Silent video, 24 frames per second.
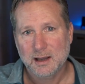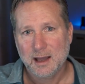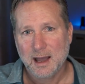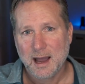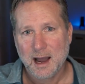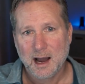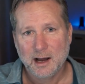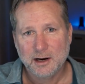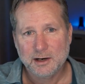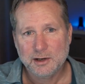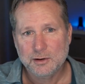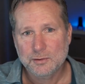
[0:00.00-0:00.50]

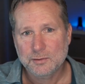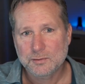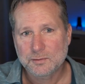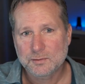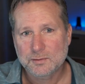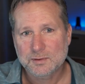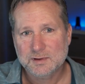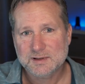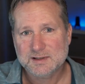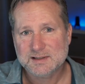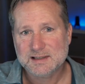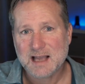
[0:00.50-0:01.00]
How do
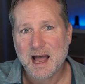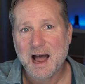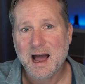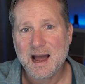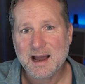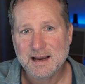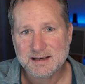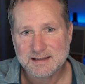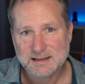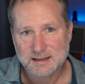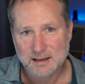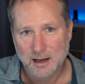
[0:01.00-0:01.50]
you
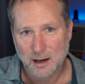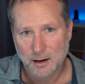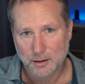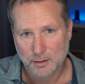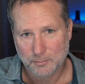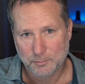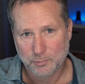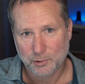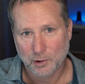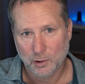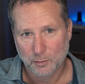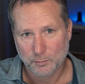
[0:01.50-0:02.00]
size
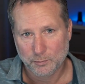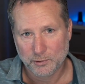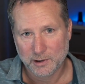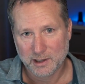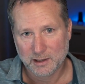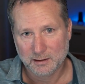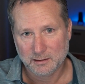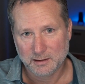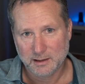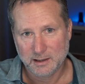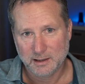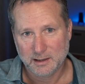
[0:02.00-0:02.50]

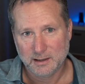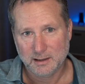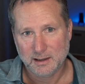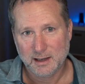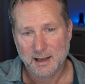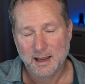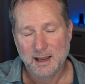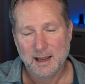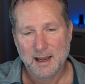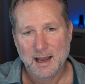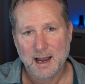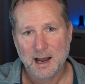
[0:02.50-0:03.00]
appropriately?
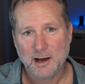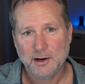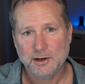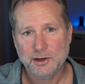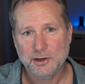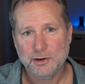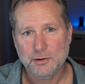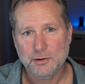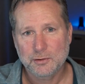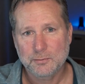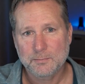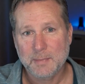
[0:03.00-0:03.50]
How do
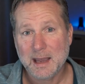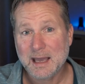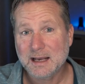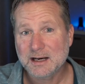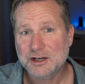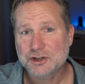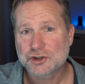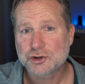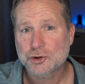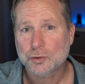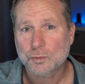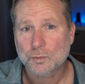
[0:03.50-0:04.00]
you
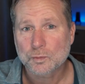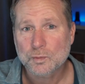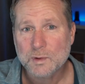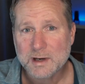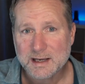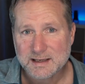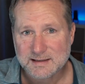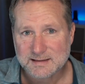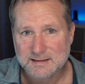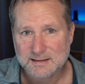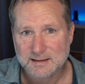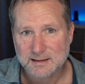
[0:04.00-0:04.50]
manage your
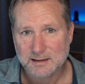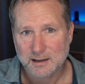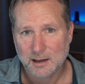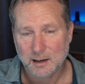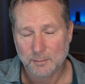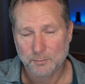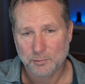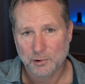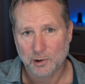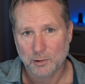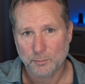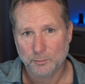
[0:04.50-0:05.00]
risk
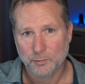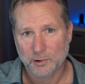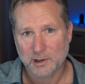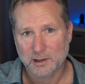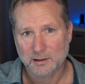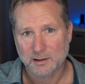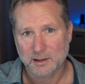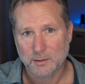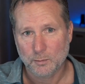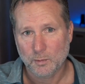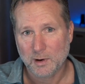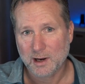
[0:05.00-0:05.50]

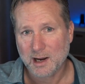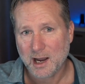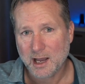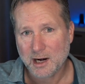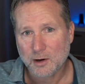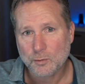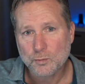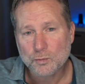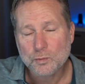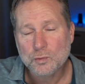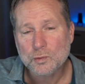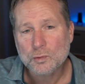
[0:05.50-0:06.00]
appropriately? What kind
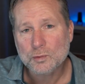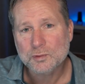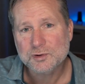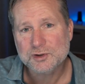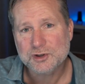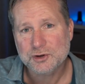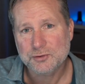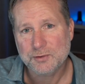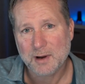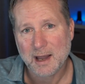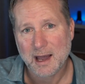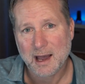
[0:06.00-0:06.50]
of rules
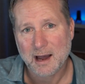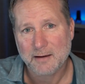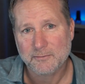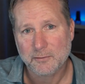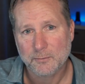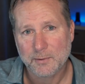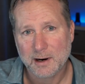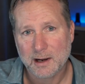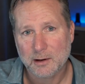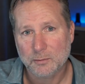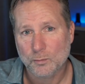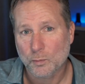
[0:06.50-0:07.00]
do you have
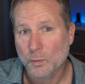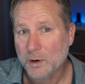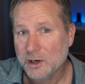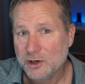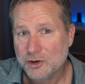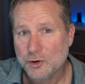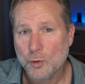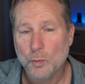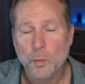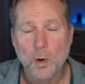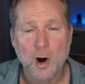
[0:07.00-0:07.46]
around when you